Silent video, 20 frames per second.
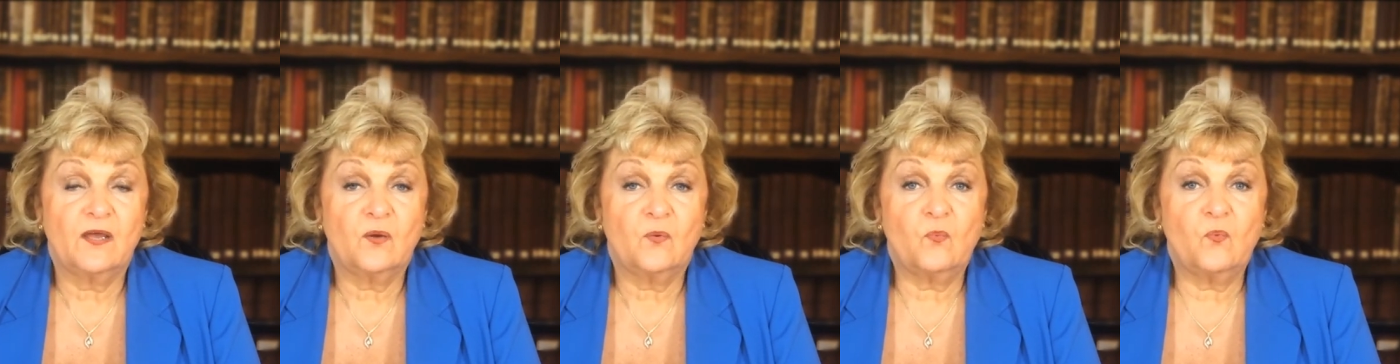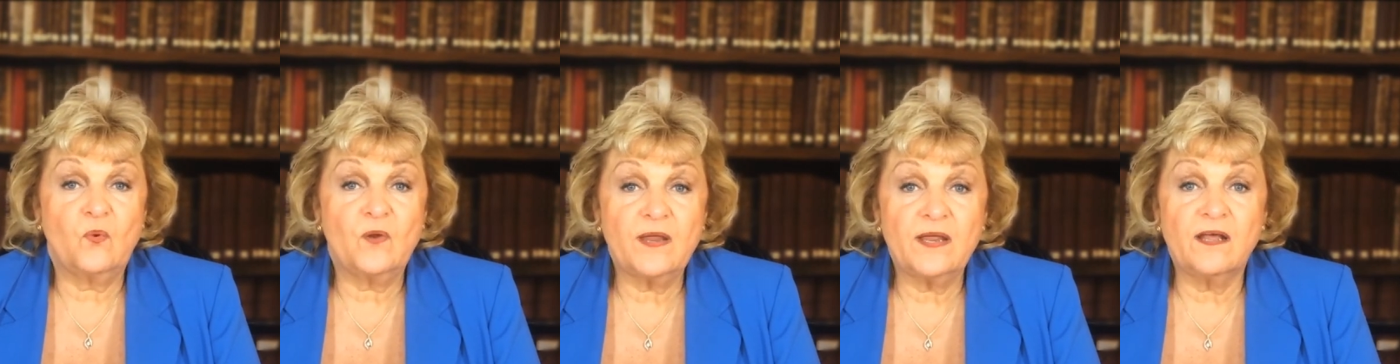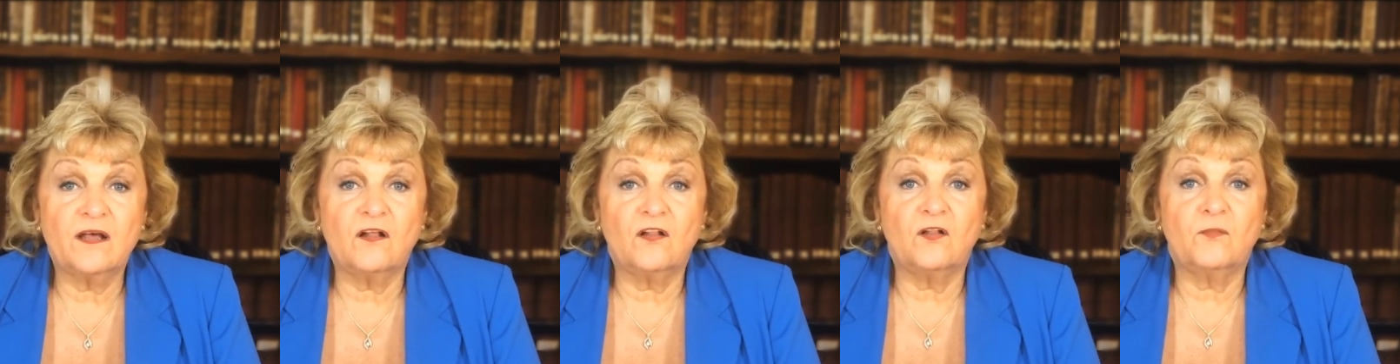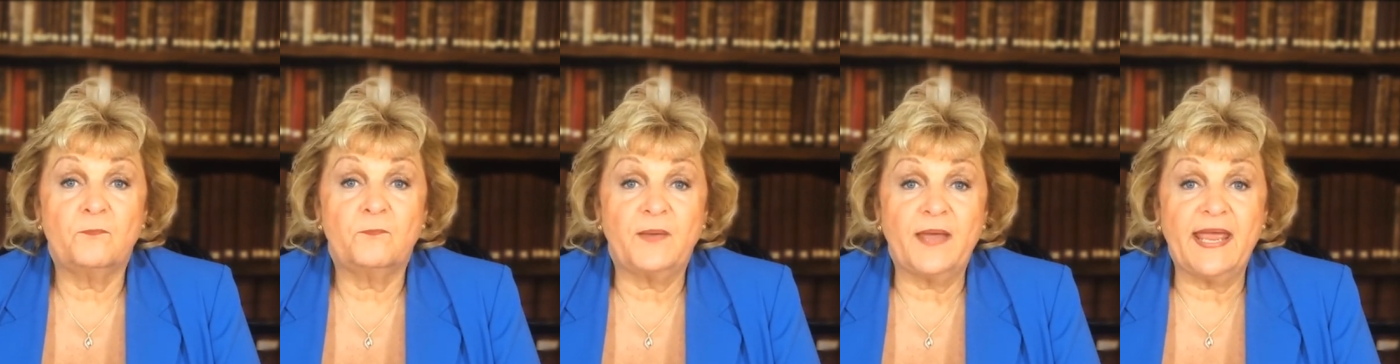
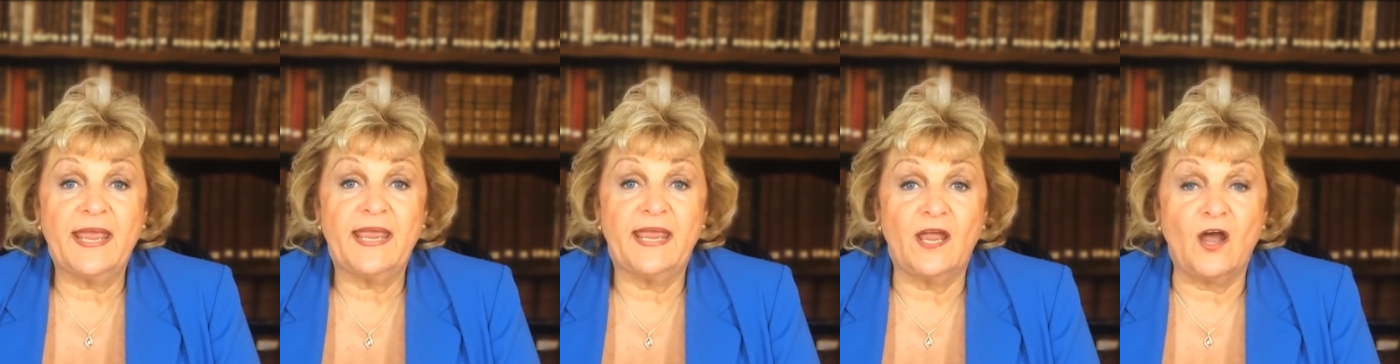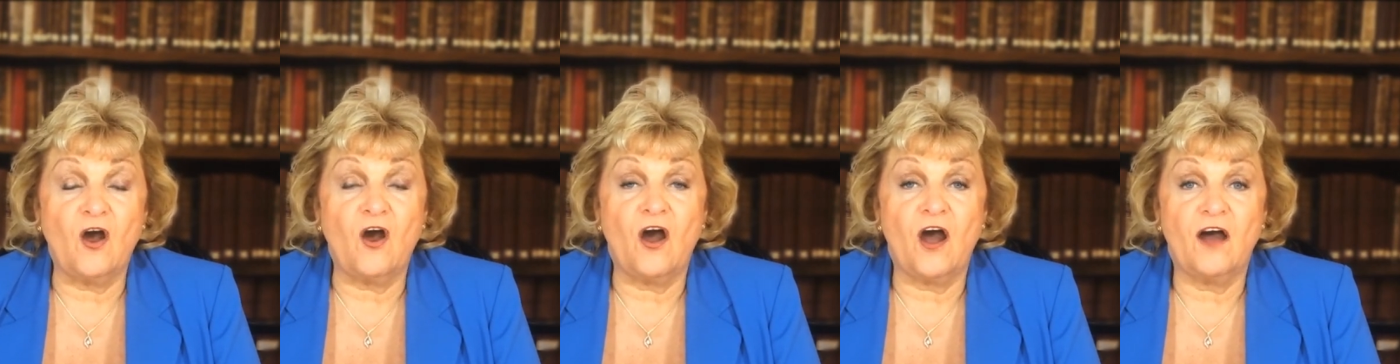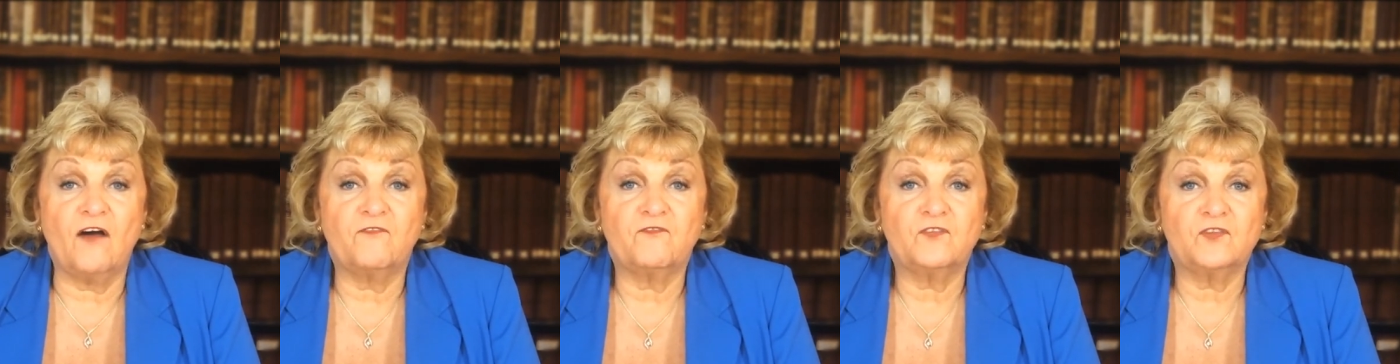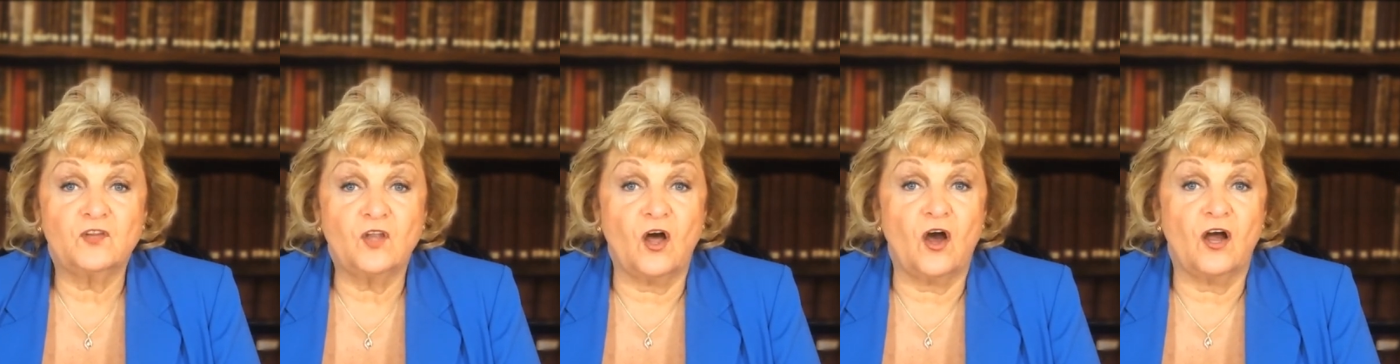will pay
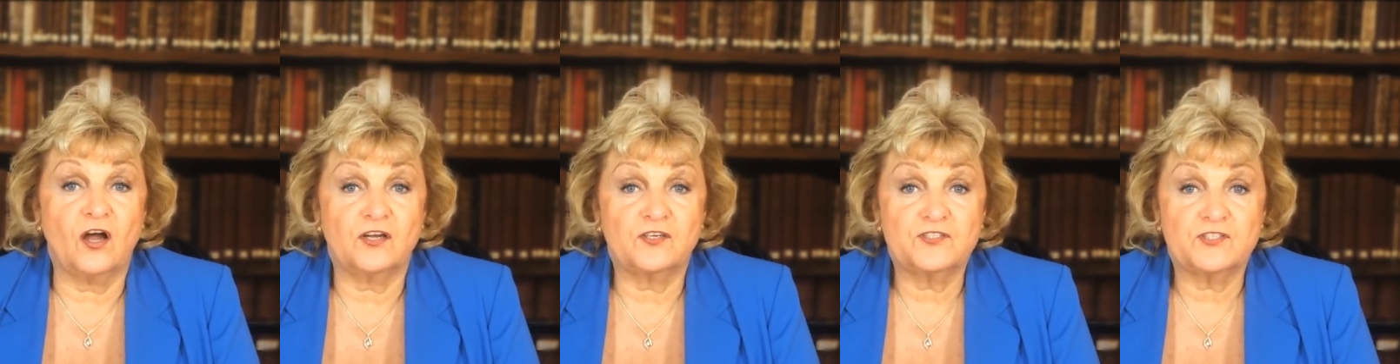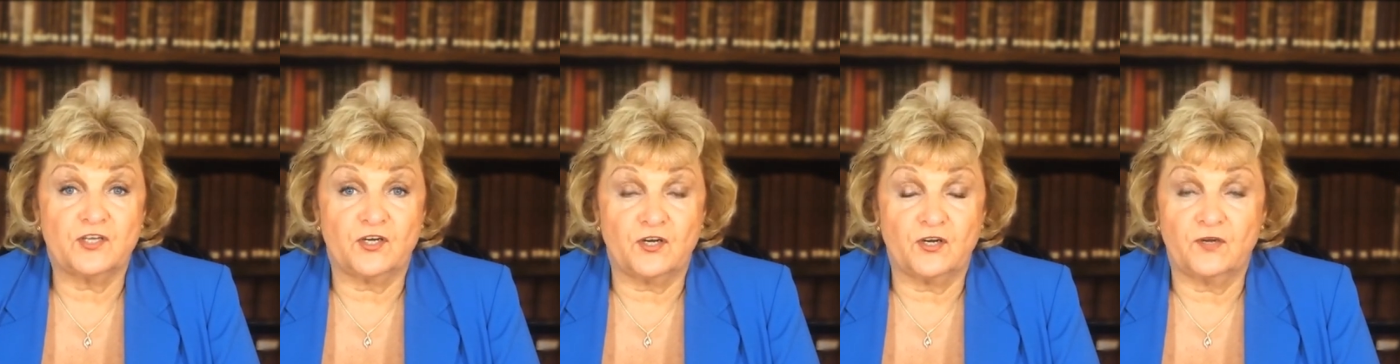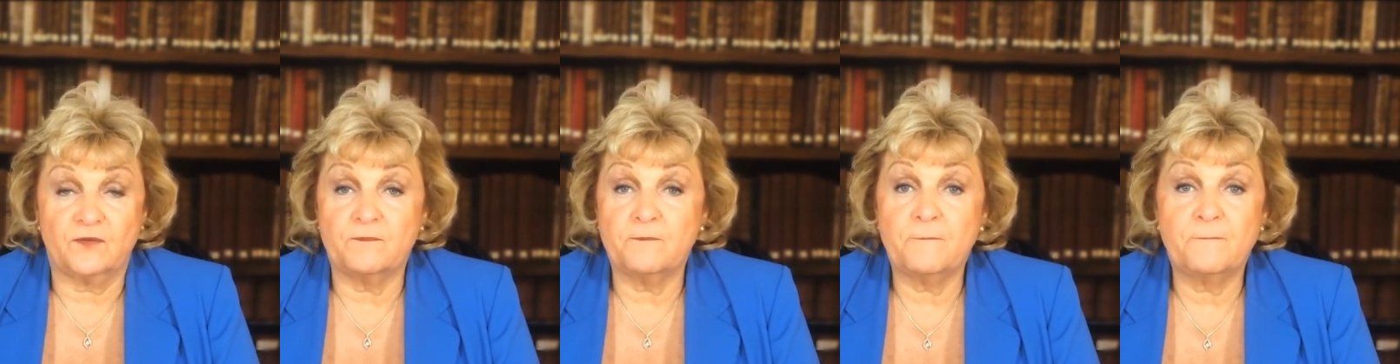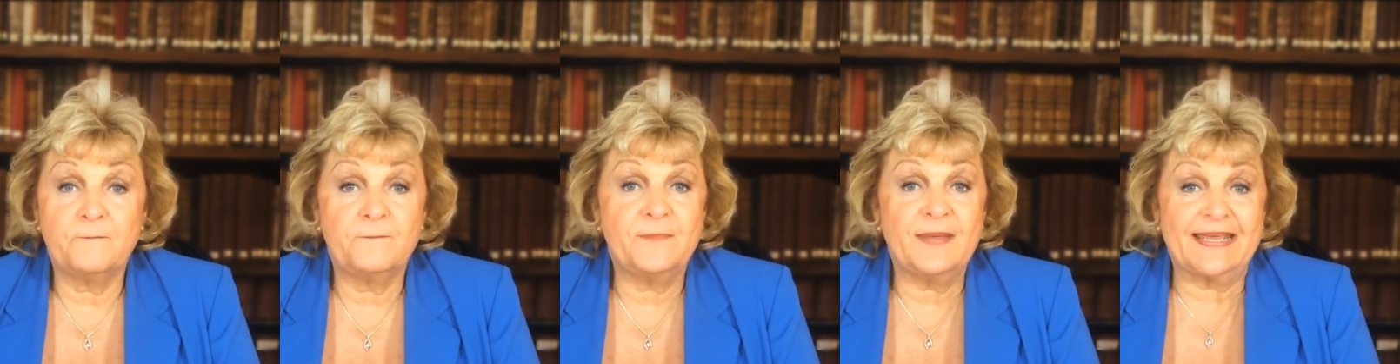off long-term
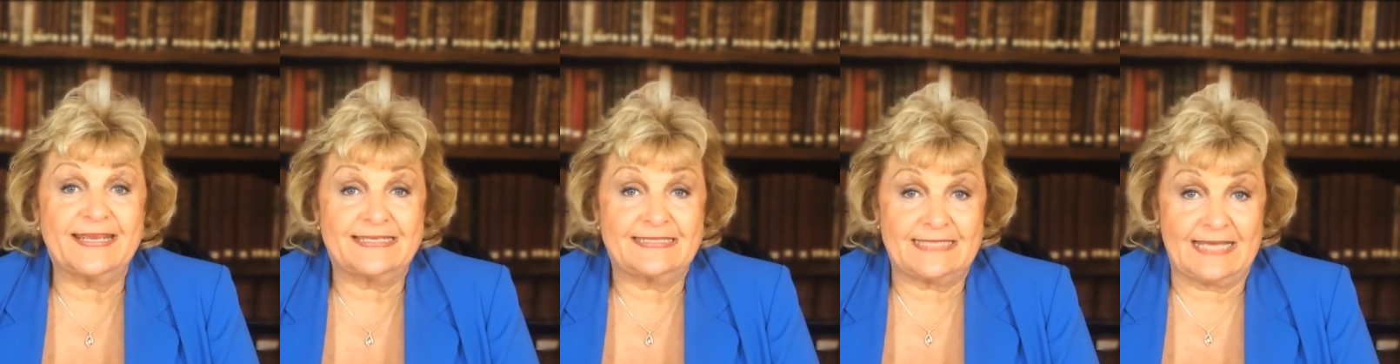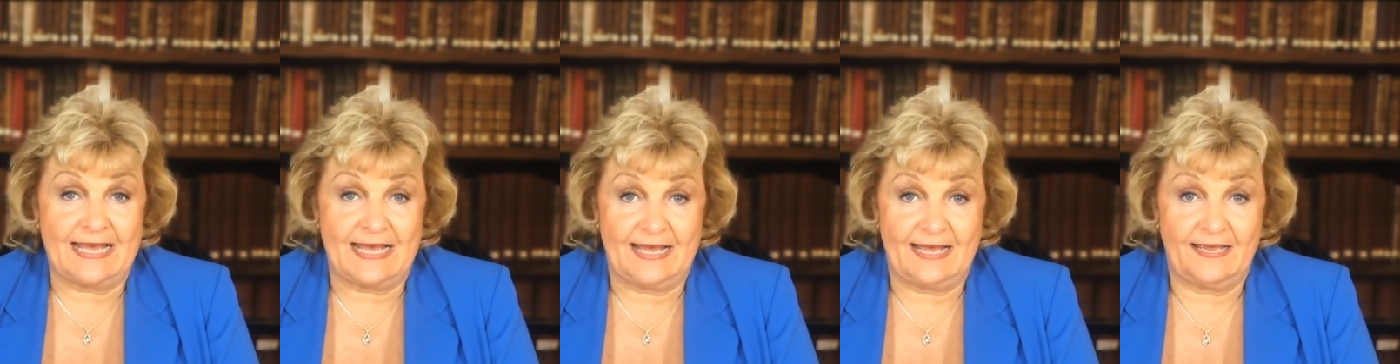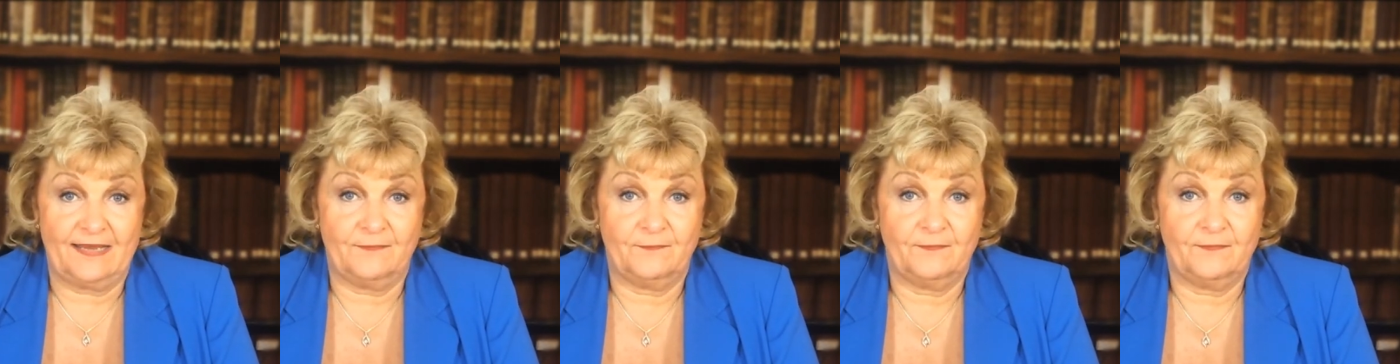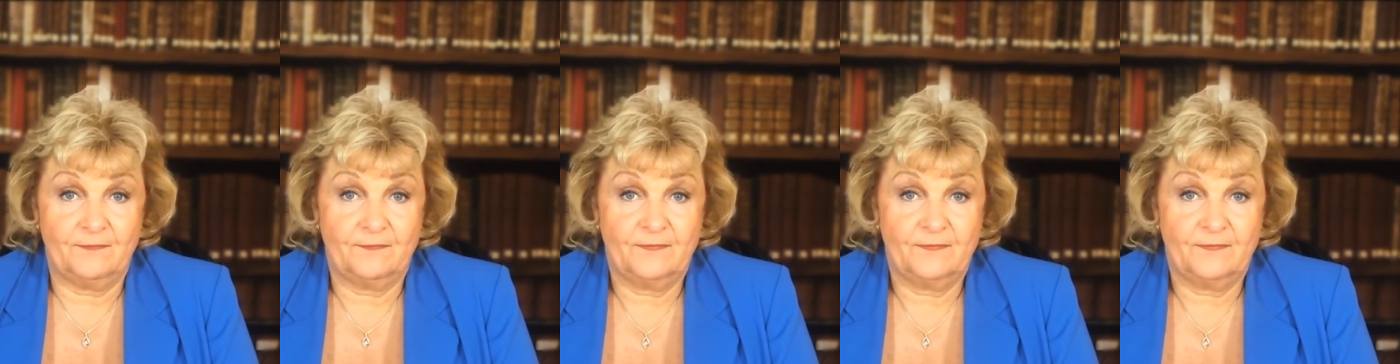big time.